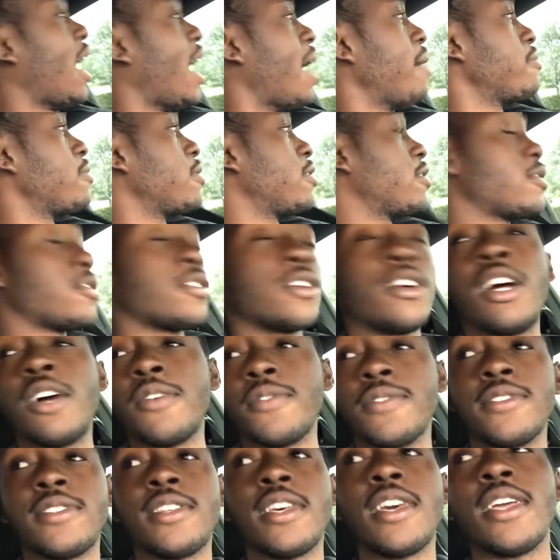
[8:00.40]
I'm gonna start
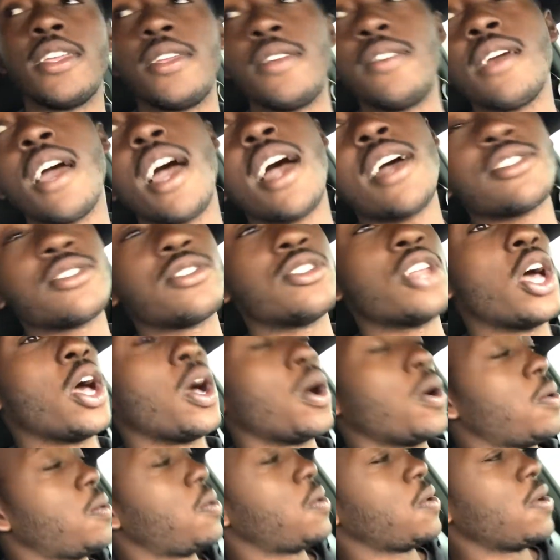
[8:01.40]
off and say, you guys
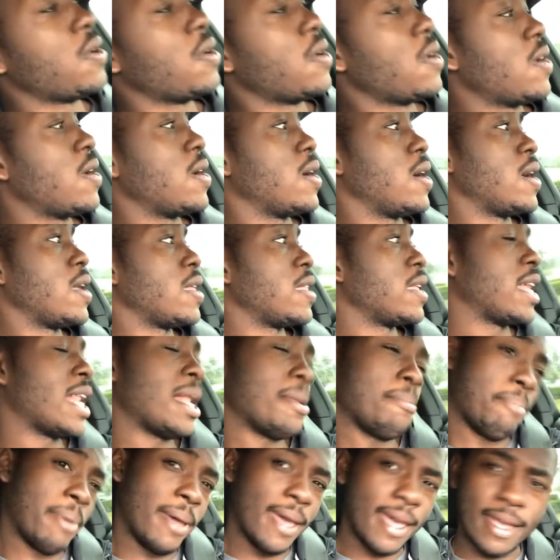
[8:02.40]
know that
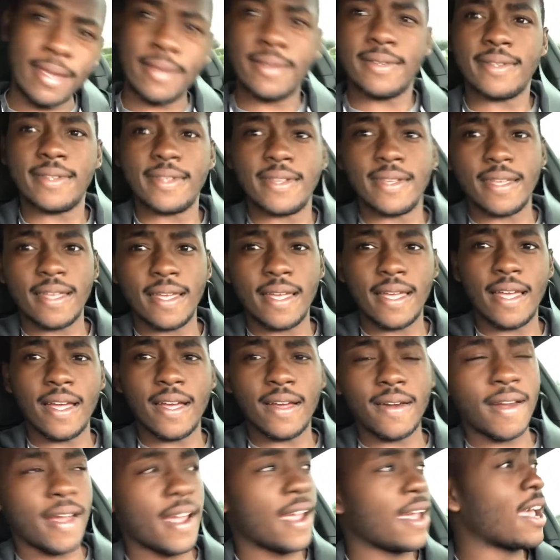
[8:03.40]
I'm pissed.
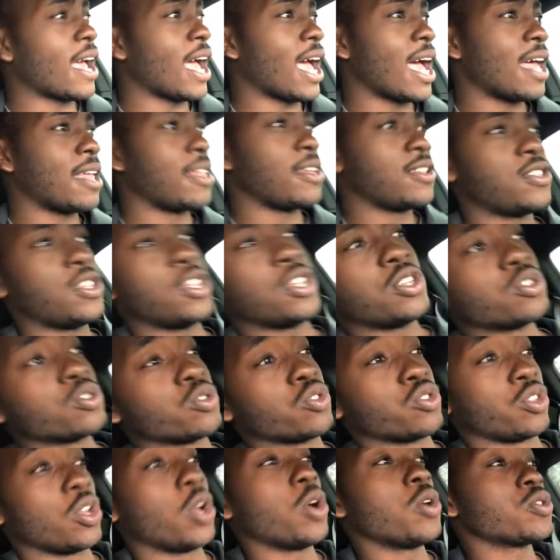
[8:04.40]
All right,
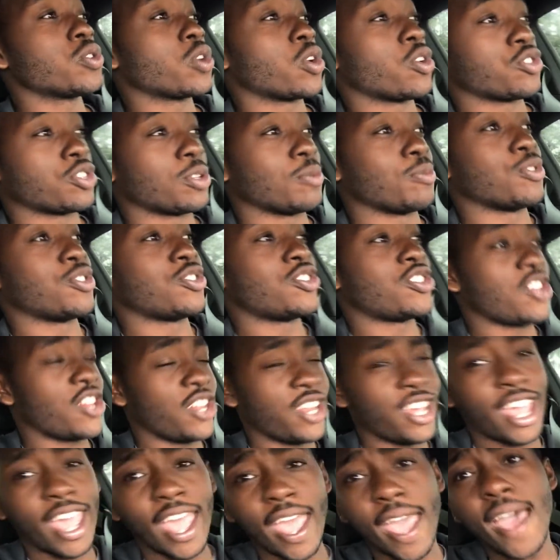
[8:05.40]
those are some
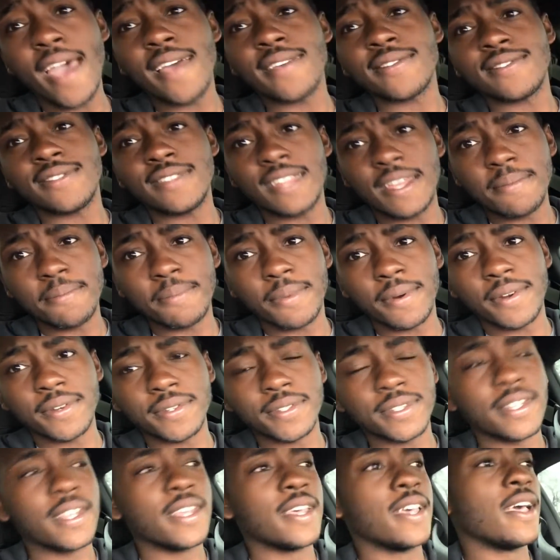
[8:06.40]
shitty ass
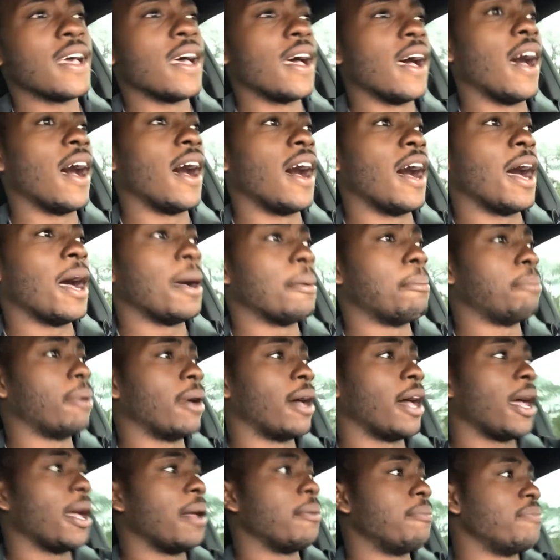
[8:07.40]
numbers,
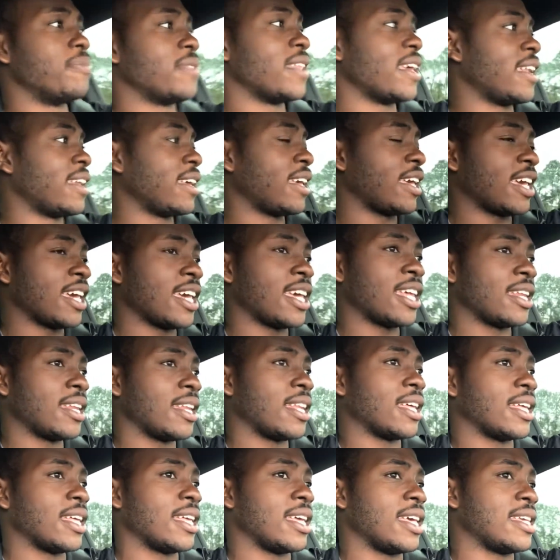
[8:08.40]
but then
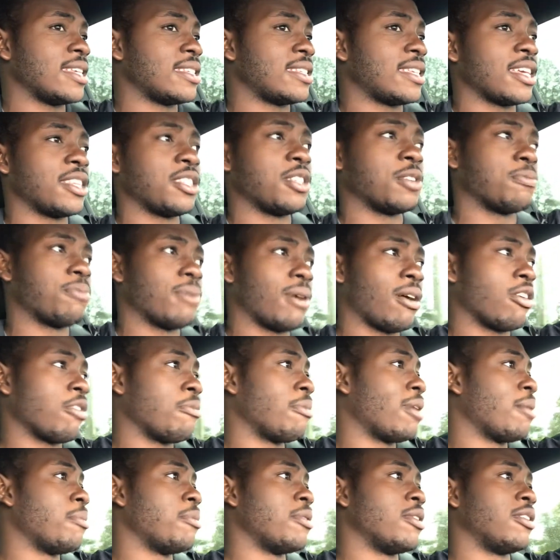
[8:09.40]
again, he said there
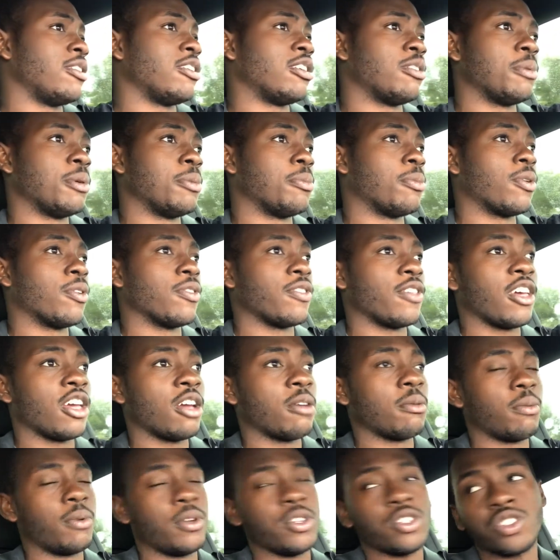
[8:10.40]
probably might be a little bit more
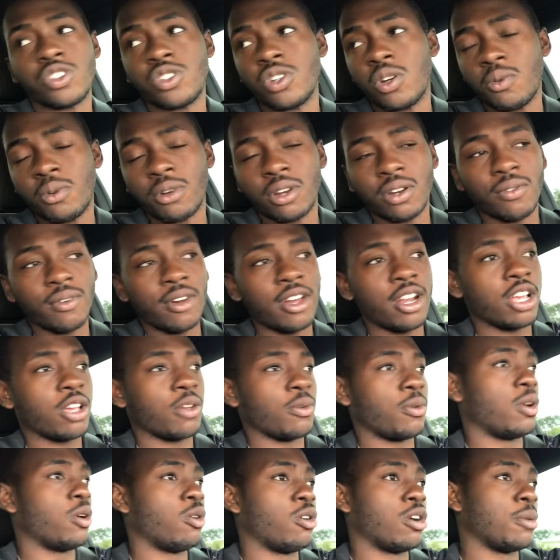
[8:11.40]
there, but we just don't want to run it
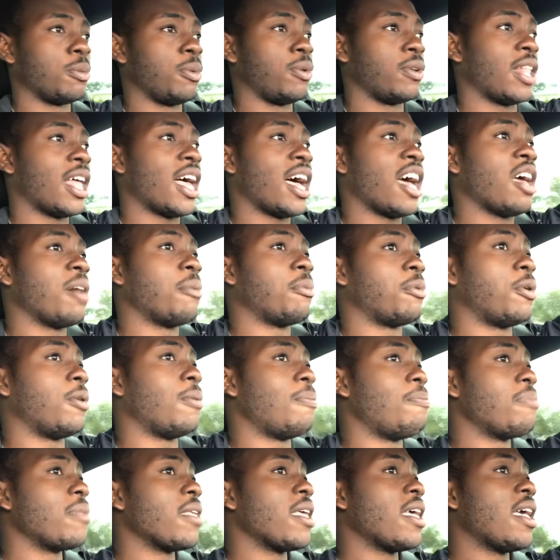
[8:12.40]
because we don't want to be
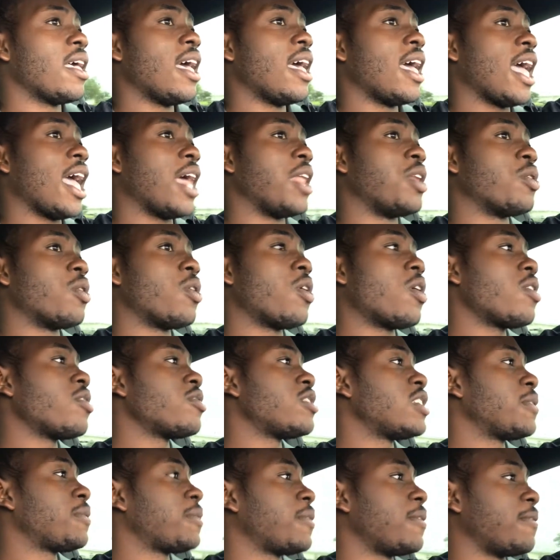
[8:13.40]
liable. And there are a
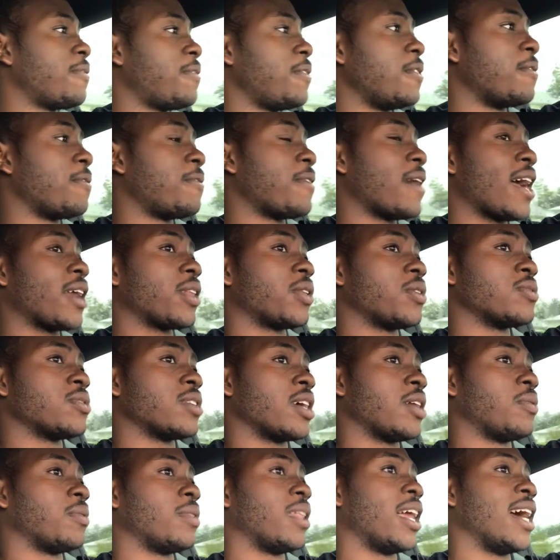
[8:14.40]
different few
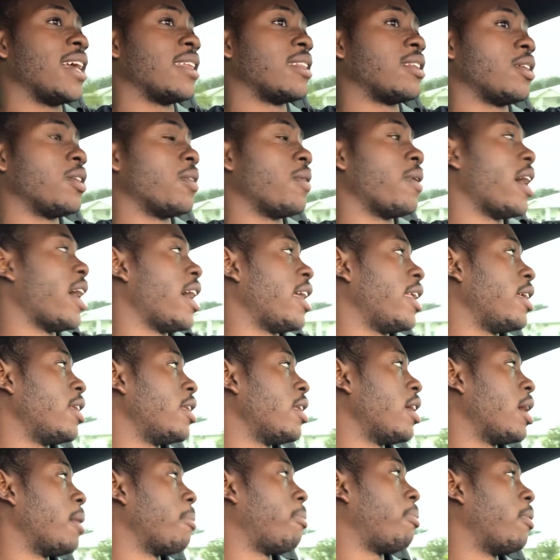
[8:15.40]
factors I would like to go ahead
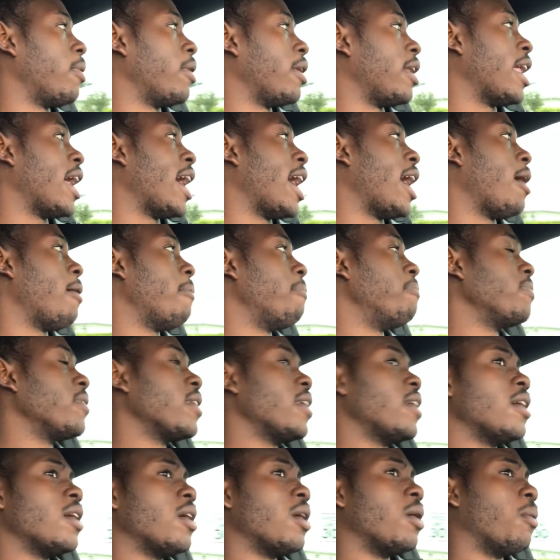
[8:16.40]
and point out.
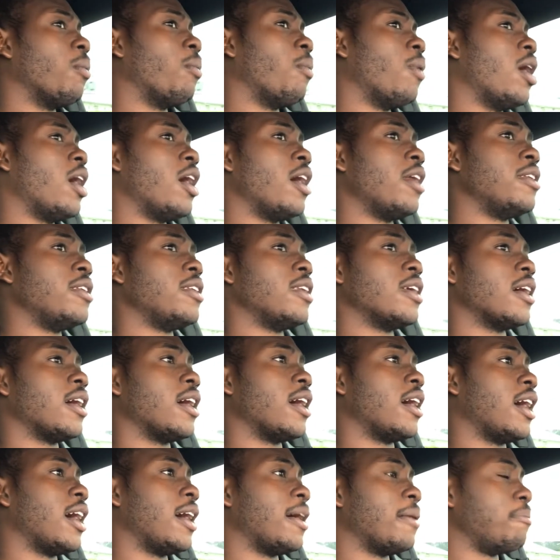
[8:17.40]
One
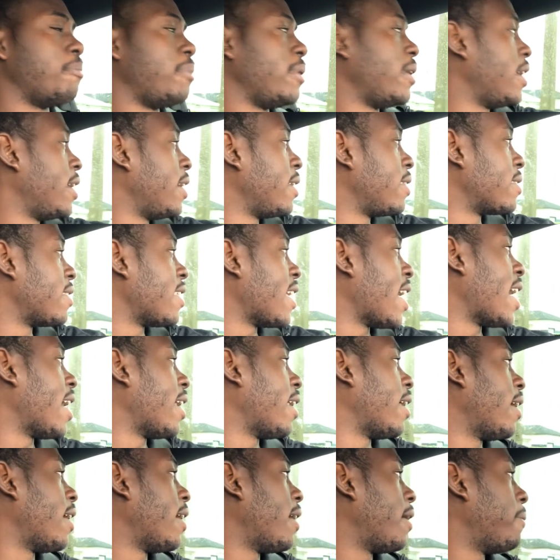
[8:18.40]
being
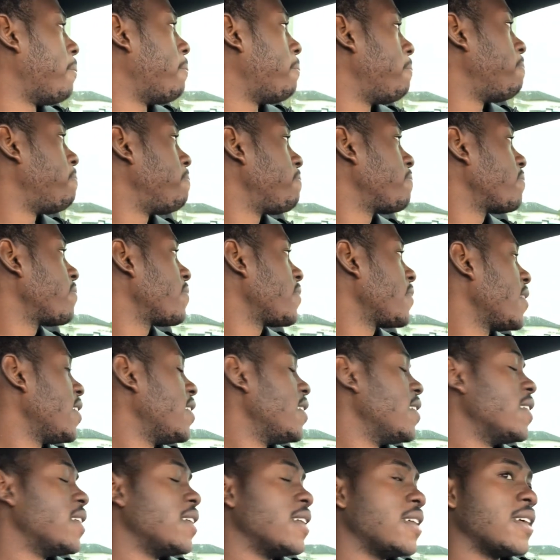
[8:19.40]
that
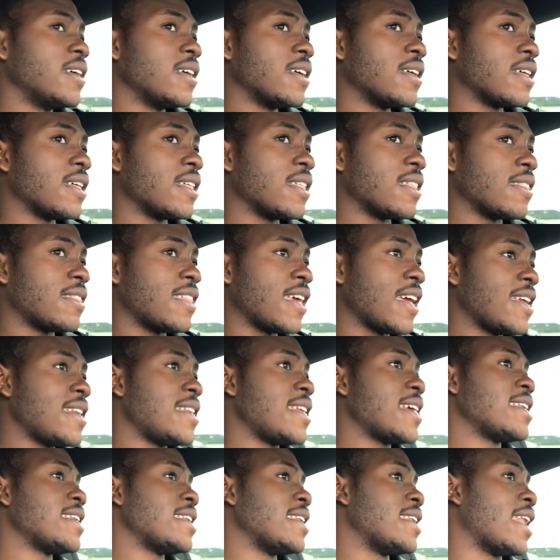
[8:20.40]
they
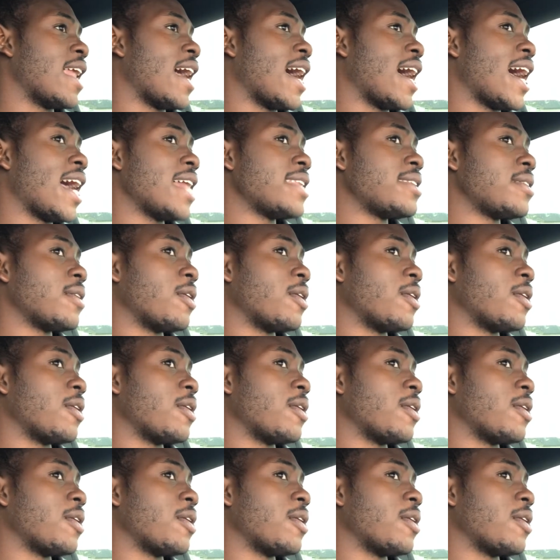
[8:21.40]
did not